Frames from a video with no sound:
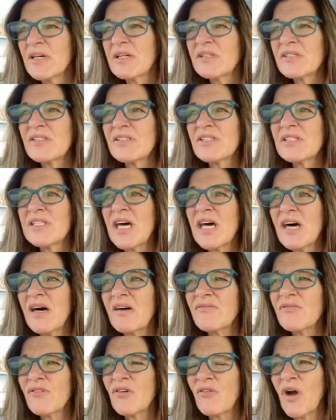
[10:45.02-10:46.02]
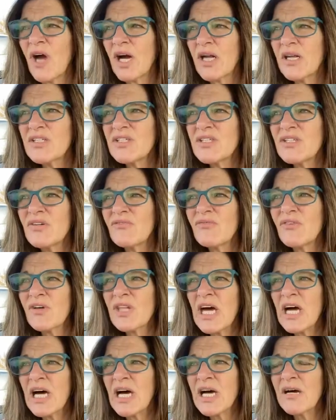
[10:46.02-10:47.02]
Just have gratitude for
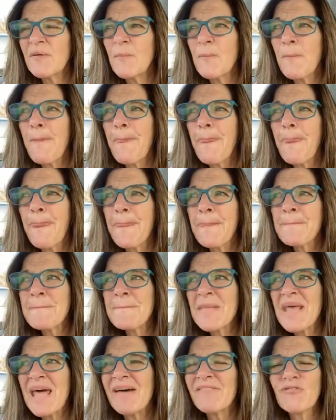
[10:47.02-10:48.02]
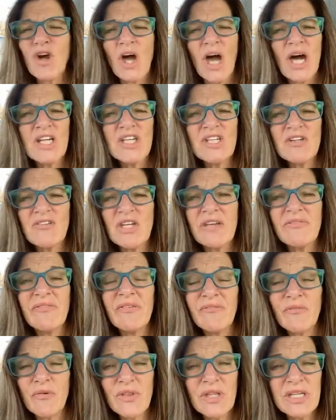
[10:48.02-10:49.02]
that. Have gratitude
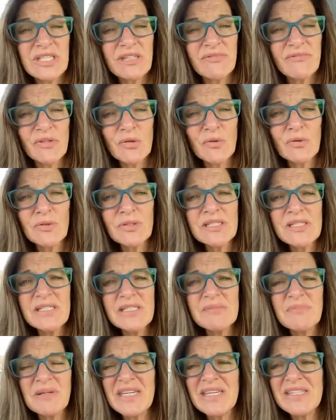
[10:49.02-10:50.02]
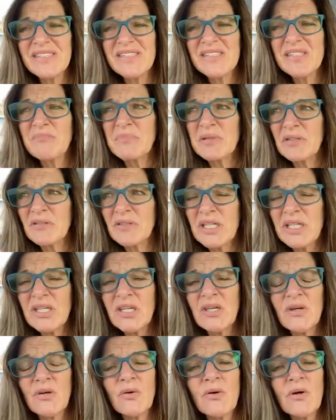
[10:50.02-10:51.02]
even for the difficulties because it's building
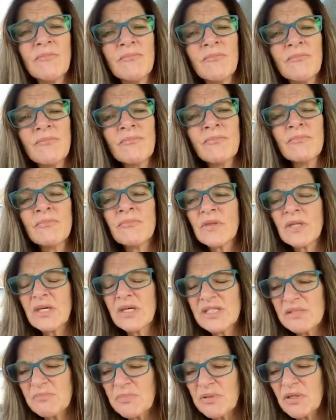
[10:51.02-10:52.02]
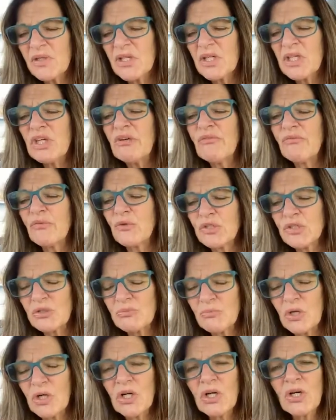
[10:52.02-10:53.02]
you. It's building you for
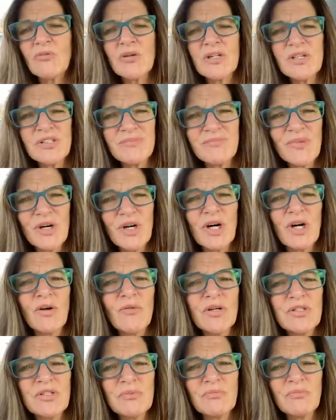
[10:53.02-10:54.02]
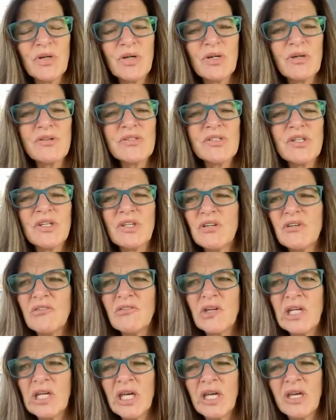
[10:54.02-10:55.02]
tomorrow and tomorrow and tomorrow so that you
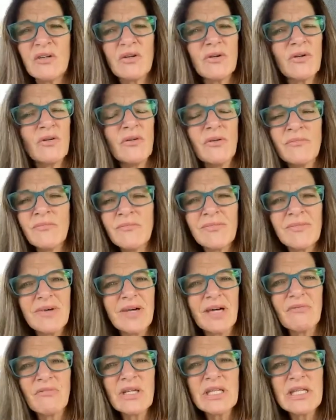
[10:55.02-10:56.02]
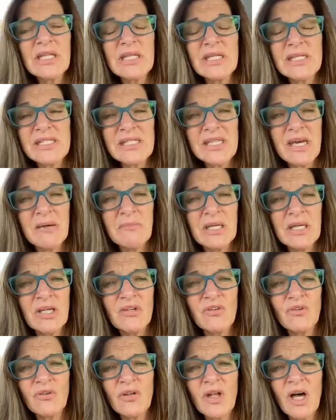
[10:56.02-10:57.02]
can handle everything that's coming
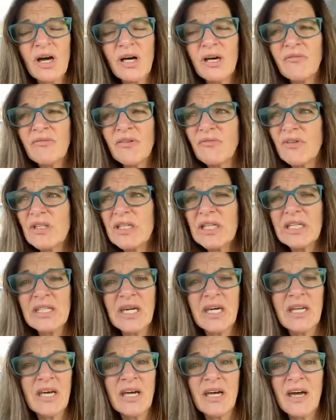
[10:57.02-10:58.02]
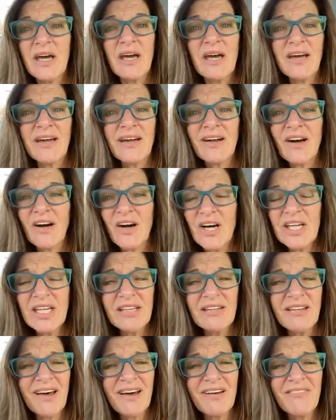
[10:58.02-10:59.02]
in your life, everything that God
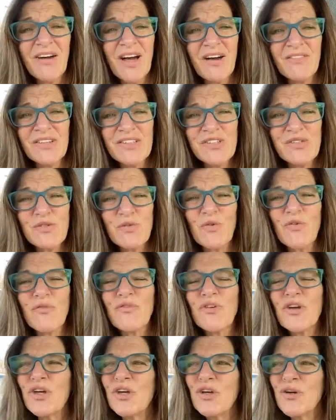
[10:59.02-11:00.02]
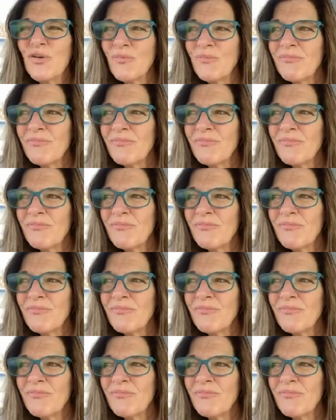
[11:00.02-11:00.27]
and love have in store for you.